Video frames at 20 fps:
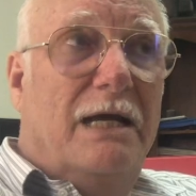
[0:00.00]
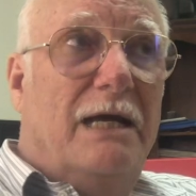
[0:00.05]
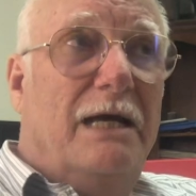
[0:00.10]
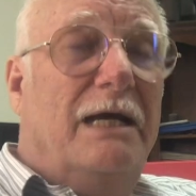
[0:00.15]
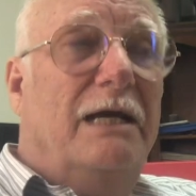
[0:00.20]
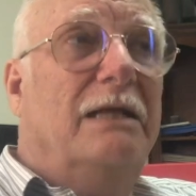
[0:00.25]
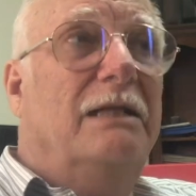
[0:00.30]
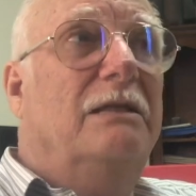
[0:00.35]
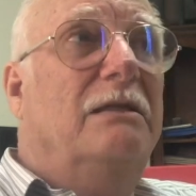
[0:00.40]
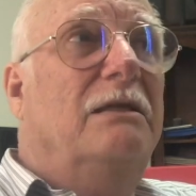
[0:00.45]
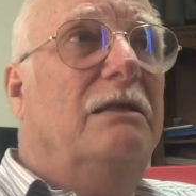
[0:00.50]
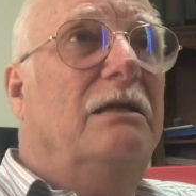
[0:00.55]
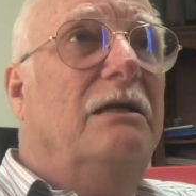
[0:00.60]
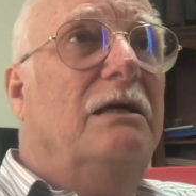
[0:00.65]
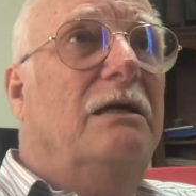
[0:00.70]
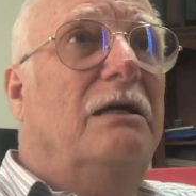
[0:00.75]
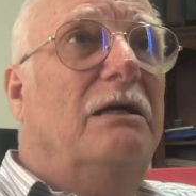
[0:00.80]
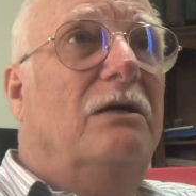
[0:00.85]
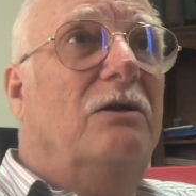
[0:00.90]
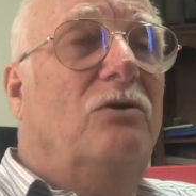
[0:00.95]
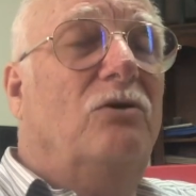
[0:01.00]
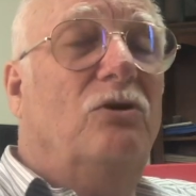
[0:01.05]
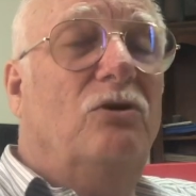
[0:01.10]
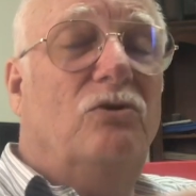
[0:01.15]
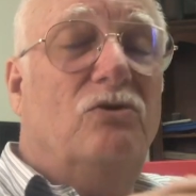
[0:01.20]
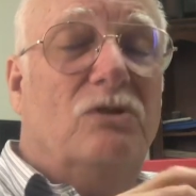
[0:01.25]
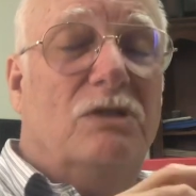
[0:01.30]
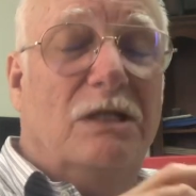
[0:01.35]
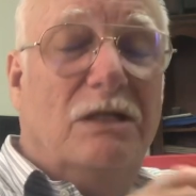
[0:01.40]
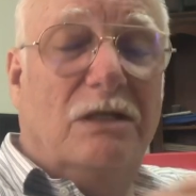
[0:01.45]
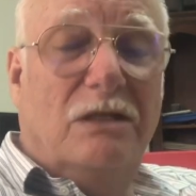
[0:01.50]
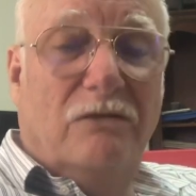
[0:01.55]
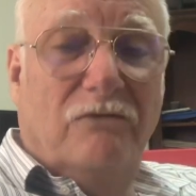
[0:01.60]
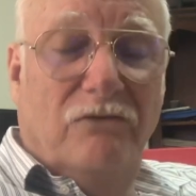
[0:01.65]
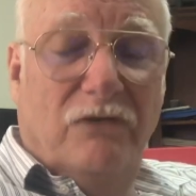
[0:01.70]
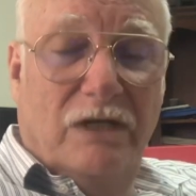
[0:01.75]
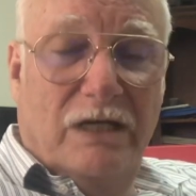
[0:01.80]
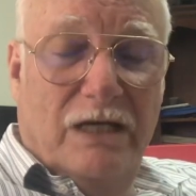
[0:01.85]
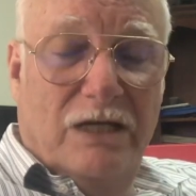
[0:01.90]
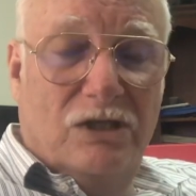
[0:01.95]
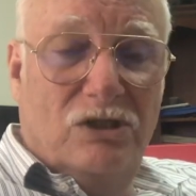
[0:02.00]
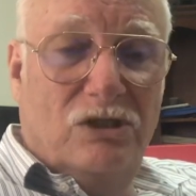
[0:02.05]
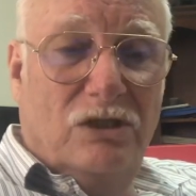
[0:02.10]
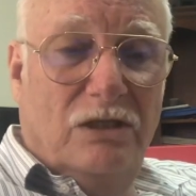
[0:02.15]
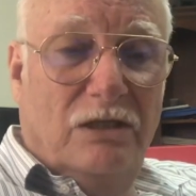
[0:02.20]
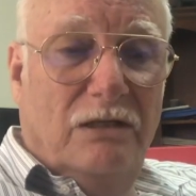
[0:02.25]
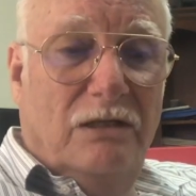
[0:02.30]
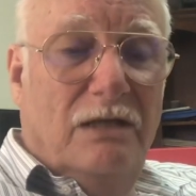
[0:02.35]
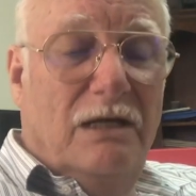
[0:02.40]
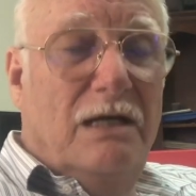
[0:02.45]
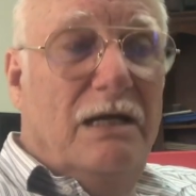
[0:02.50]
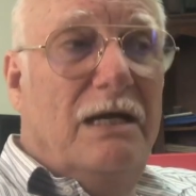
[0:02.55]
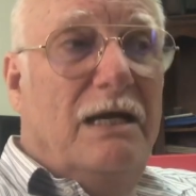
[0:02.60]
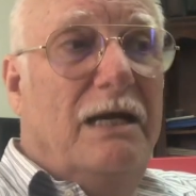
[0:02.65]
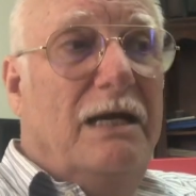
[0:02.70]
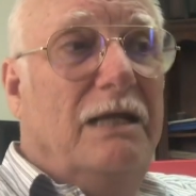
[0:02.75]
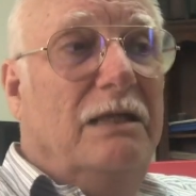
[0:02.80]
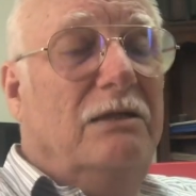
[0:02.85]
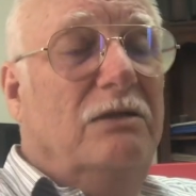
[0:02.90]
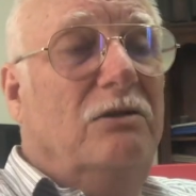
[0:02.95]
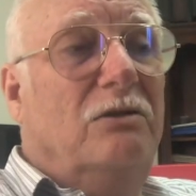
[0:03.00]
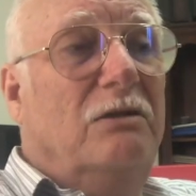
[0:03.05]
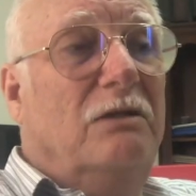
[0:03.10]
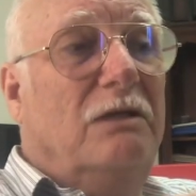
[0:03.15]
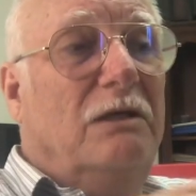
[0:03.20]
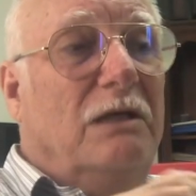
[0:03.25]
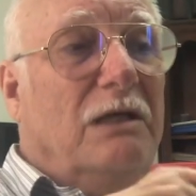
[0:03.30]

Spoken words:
and go to certification and